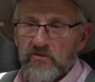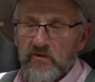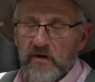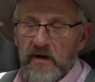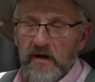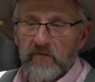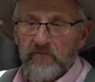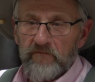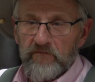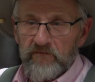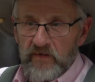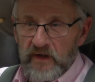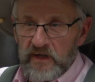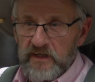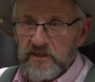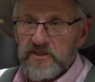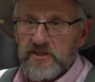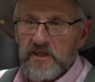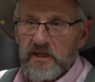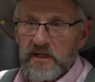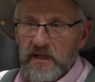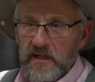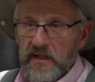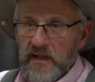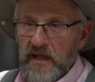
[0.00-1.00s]
around
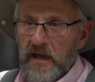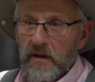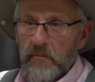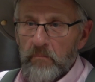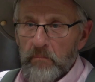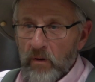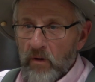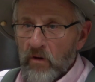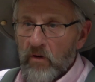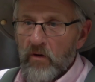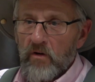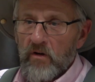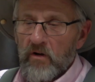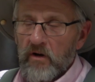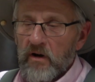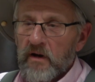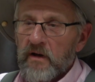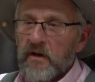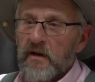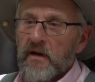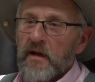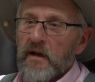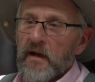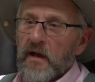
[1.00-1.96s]
visiting that park.